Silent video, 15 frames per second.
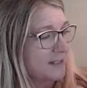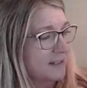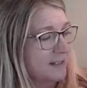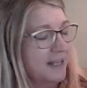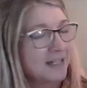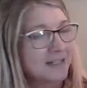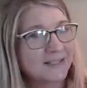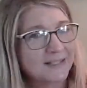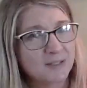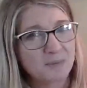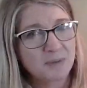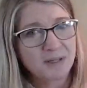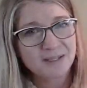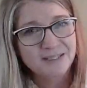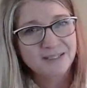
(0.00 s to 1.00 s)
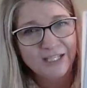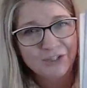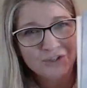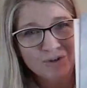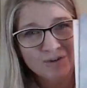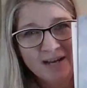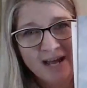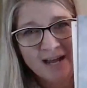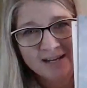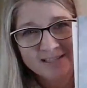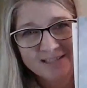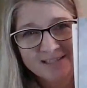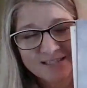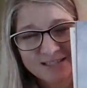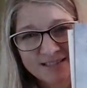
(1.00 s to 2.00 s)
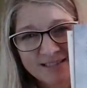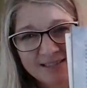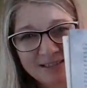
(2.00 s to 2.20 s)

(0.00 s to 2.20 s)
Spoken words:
gets to be the teacher next.